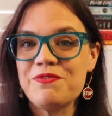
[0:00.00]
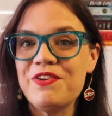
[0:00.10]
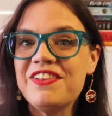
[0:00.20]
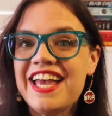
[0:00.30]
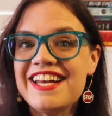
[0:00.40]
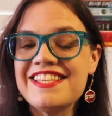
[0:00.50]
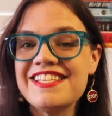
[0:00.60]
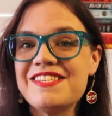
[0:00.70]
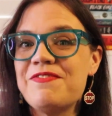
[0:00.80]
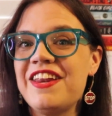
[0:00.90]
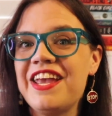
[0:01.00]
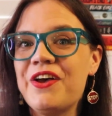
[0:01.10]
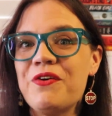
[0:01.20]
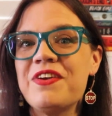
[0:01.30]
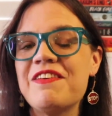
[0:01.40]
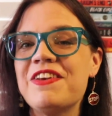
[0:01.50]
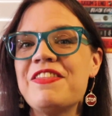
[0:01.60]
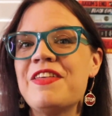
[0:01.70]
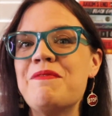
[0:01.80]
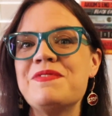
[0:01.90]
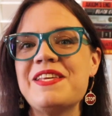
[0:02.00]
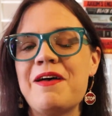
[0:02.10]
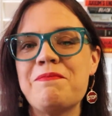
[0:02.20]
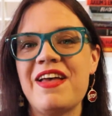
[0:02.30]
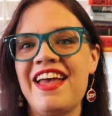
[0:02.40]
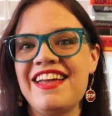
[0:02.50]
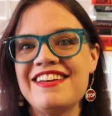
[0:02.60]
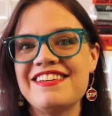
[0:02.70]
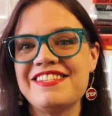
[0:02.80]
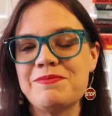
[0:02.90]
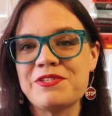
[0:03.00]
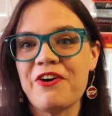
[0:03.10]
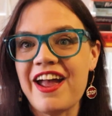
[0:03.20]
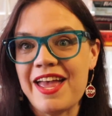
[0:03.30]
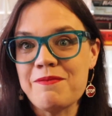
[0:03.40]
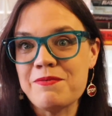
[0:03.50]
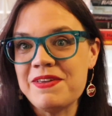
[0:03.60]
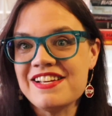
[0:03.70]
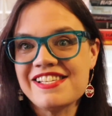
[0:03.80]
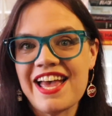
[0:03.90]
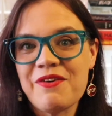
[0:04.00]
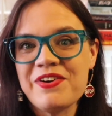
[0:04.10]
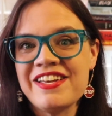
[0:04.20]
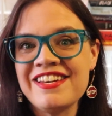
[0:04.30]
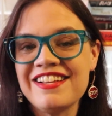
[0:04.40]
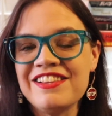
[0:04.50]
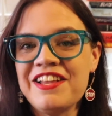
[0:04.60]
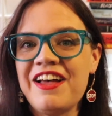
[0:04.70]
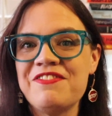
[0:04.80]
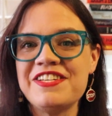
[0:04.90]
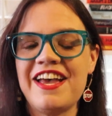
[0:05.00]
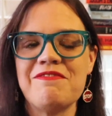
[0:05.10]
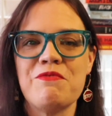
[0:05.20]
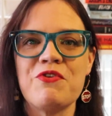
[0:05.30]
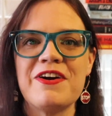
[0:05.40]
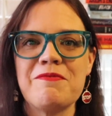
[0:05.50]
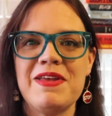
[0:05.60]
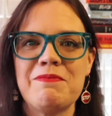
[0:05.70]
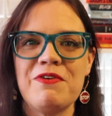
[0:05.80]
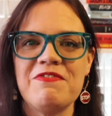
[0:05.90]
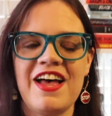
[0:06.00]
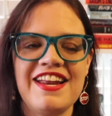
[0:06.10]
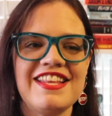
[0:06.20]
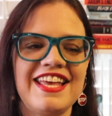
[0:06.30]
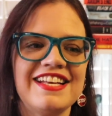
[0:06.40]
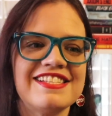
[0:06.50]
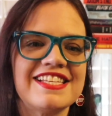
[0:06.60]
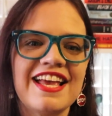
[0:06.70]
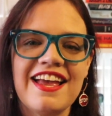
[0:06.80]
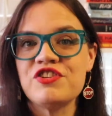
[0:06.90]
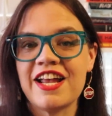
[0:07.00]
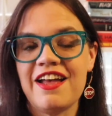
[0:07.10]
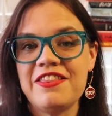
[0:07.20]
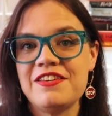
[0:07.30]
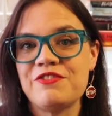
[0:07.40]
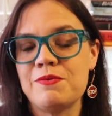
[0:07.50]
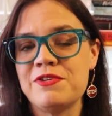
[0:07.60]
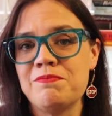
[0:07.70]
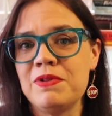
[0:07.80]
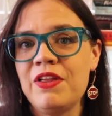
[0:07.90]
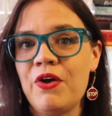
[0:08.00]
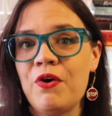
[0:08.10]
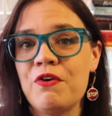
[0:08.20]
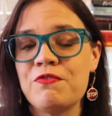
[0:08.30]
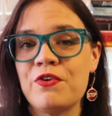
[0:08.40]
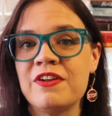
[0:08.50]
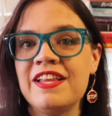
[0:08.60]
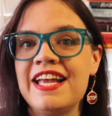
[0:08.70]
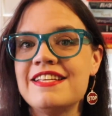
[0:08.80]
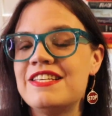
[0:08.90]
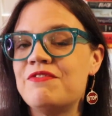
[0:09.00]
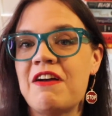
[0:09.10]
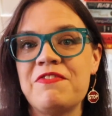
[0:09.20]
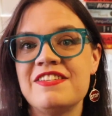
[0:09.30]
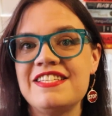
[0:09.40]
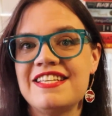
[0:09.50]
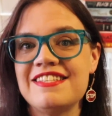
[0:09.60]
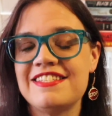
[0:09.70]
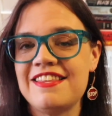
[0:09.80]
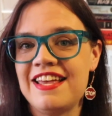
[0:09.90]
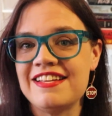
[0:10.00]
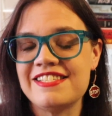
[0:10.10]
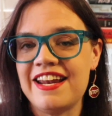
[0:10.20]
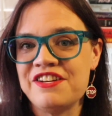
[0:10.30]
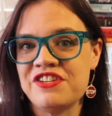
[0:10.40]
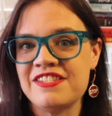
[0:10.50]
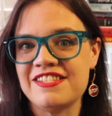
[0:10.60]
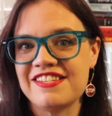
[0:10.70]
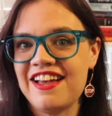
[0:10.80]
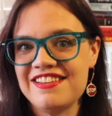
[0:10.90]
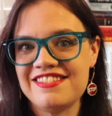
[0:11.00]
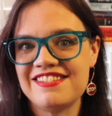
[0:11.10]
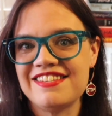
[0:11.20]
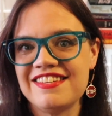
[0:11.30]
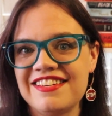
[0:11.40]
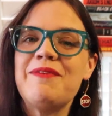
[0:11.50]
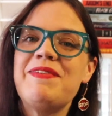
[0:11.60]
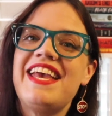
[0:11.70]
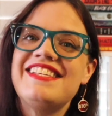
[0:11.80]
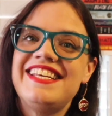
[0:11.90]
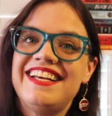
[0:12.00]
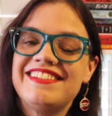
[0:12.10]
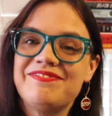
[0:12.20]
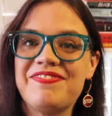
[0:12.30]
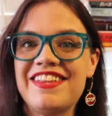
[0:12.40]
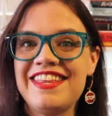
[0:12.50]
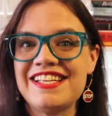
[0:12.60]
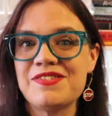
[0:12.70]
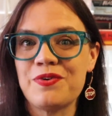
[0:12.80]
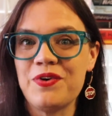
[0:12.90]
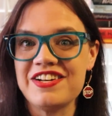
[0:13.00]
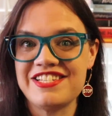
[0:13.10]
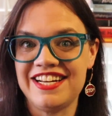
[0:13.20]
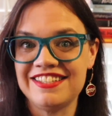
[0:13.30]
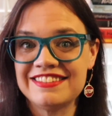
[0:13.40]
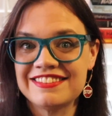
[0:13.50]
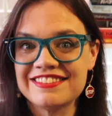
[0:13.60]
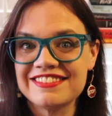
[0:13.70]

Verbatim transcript: So if you liked this video, give it a thumbs up and subscribe because I would love to have more people find these. Check out the description below for links and references to things that I just discussed. And I'm Casey. Thanks for watching.